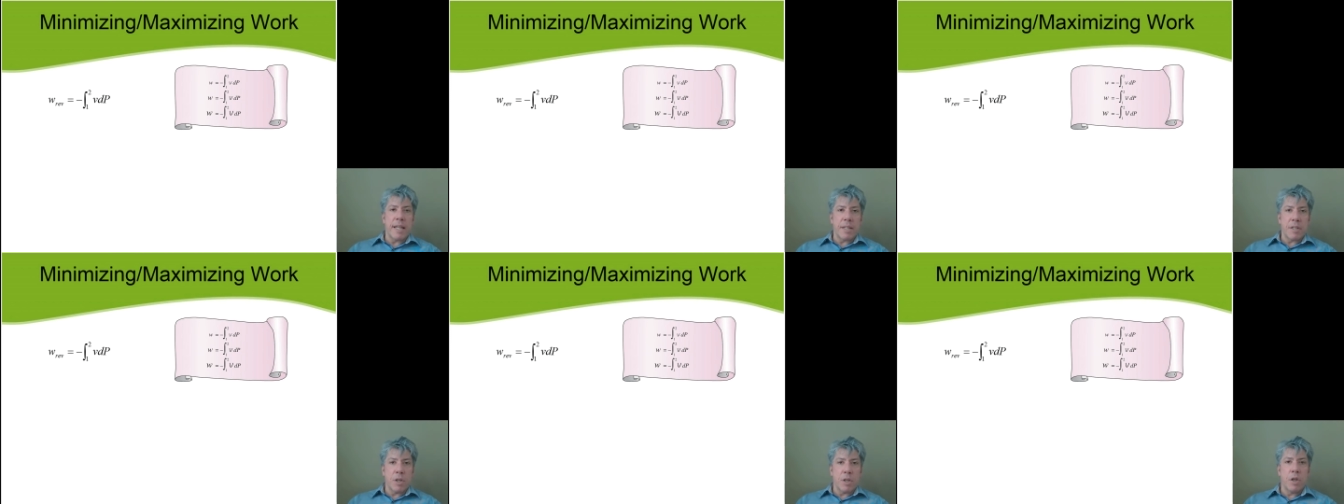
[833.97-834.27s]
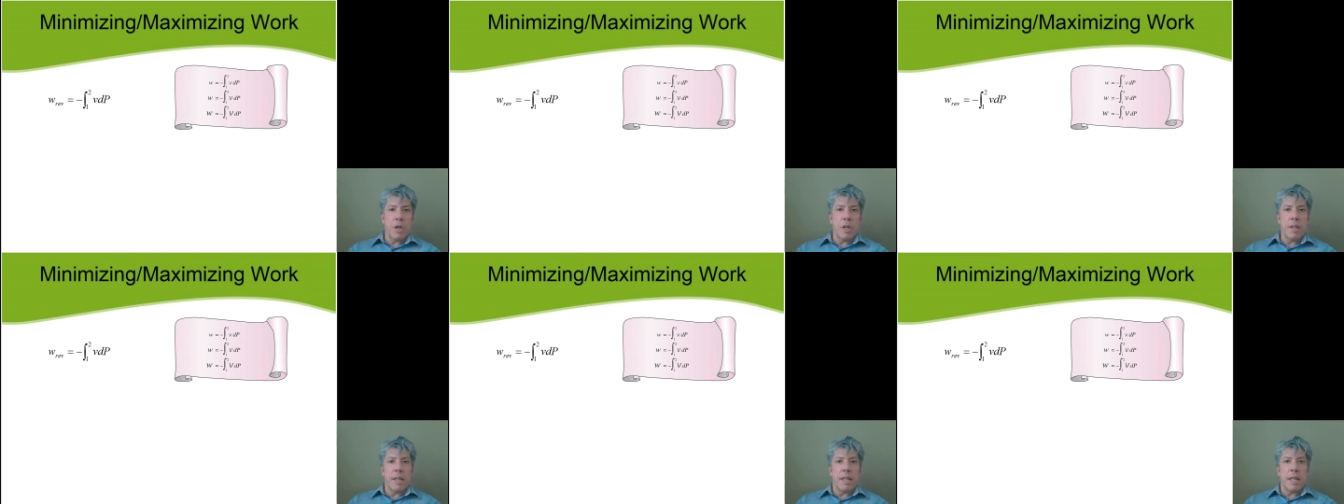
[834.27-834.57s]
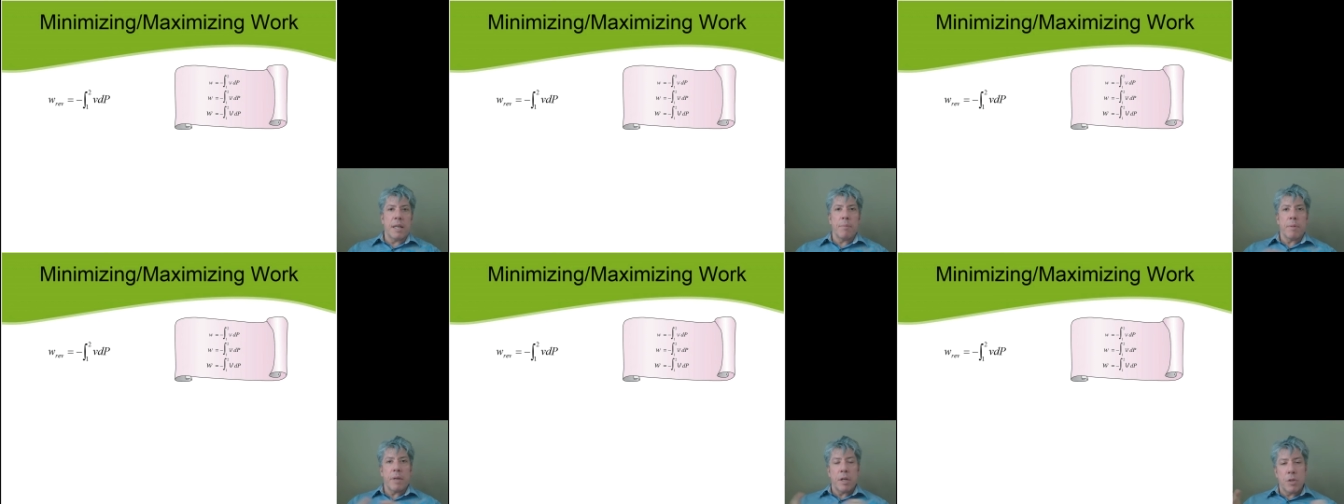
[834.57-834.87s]
That's a good
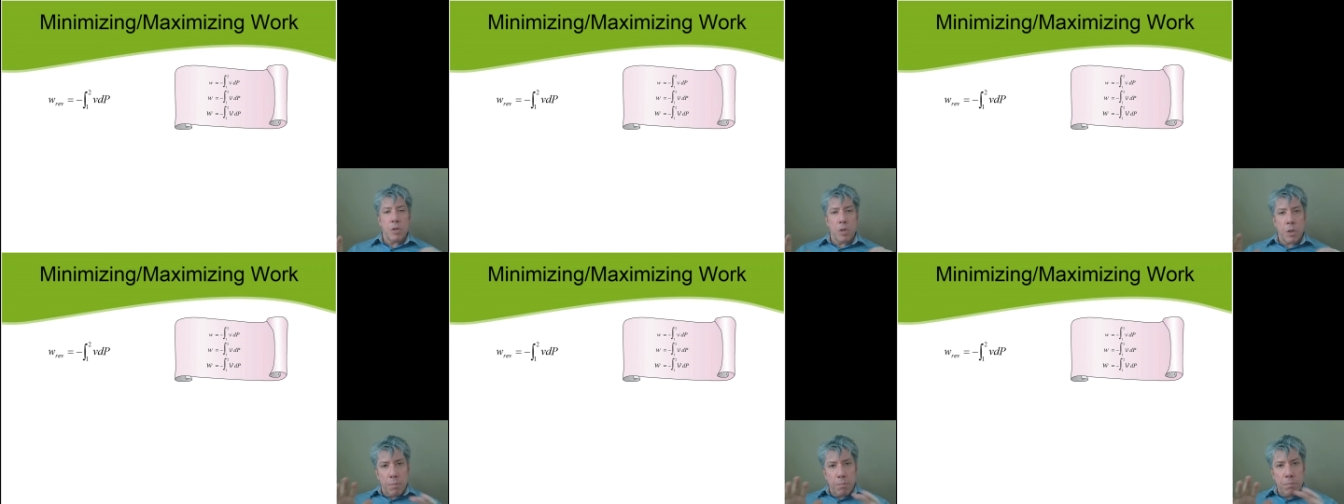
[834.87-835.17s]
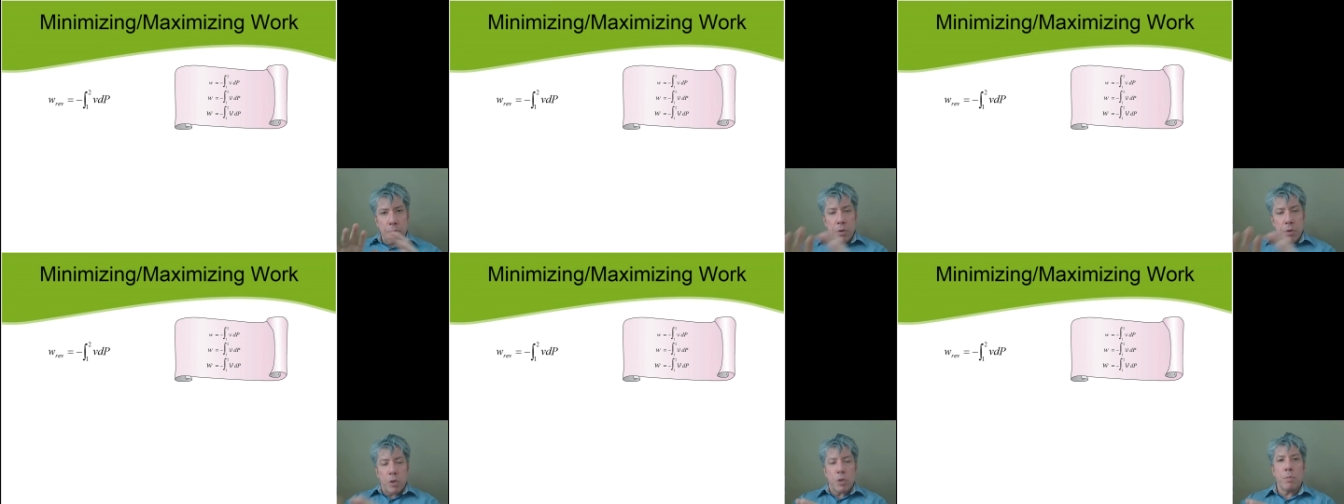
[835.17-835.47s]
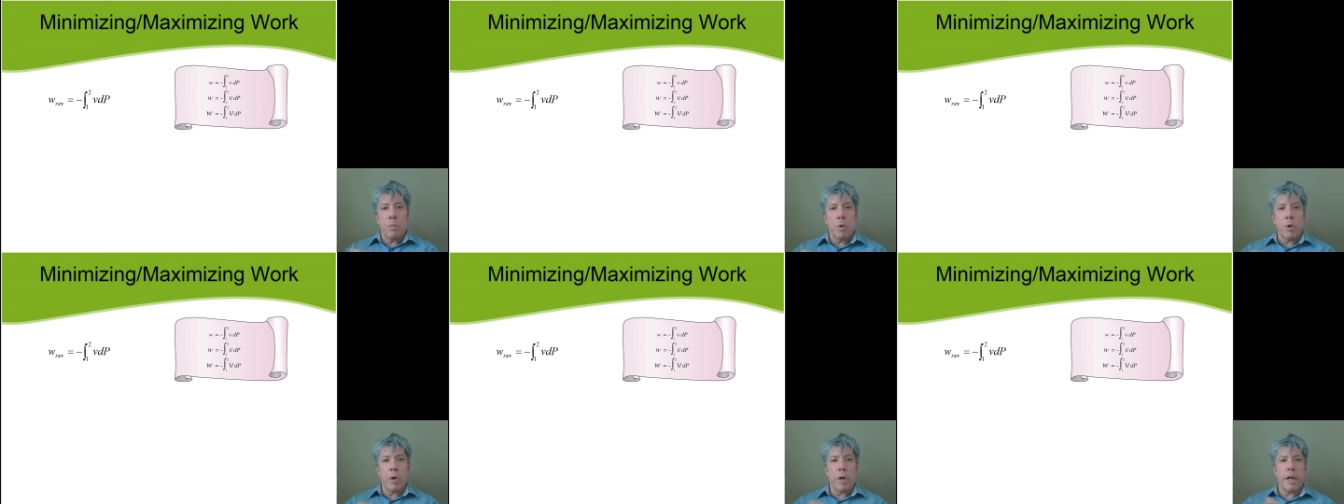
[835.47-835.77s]
thing because you can
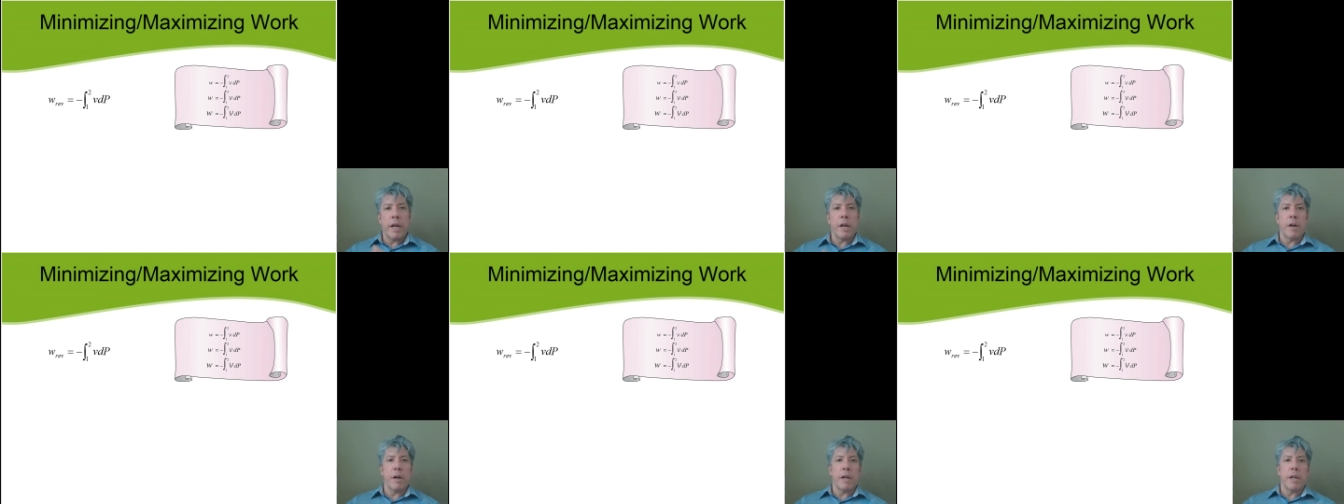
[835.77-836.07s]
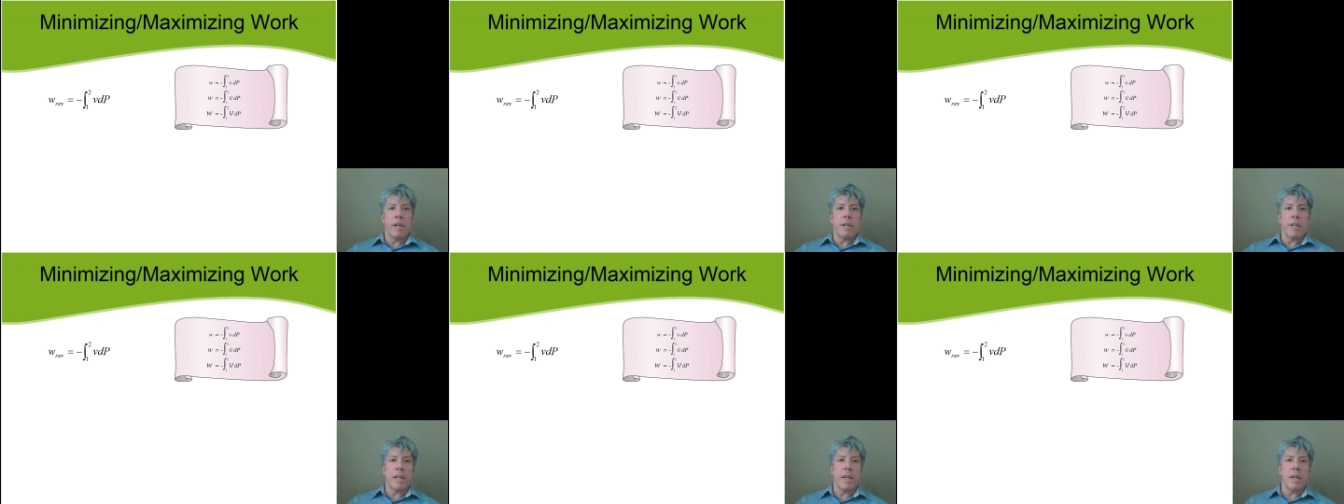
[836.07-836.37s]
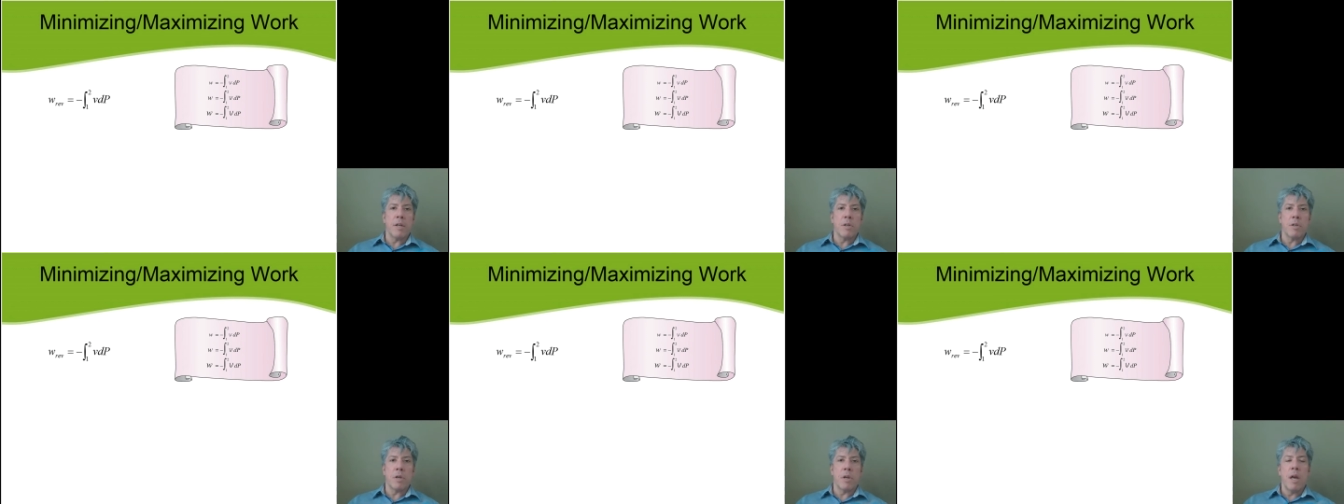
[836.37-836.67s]
push more air into
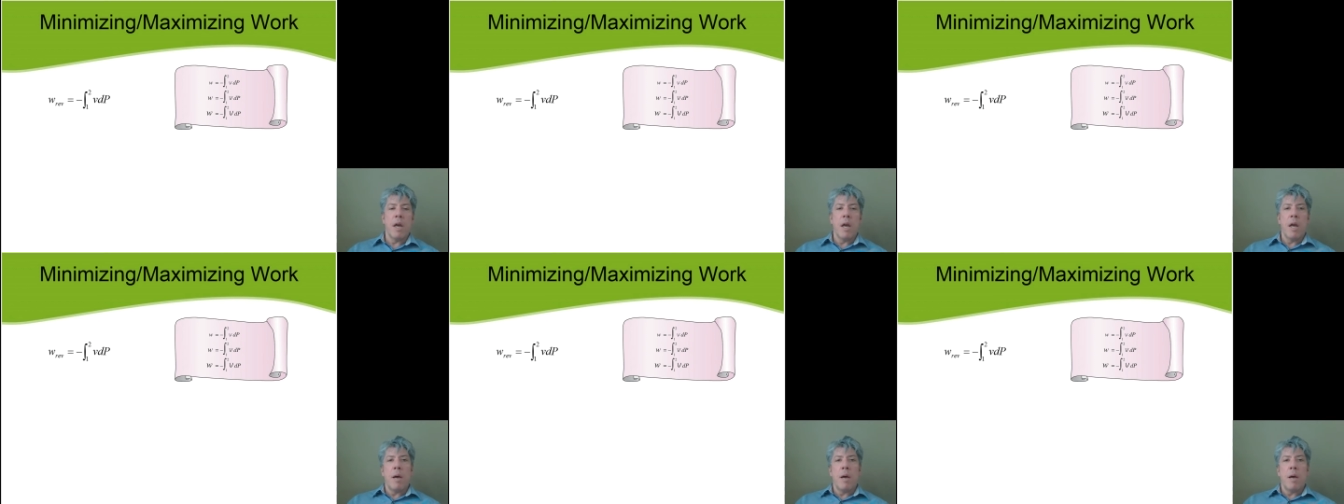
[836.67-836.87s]
the engine.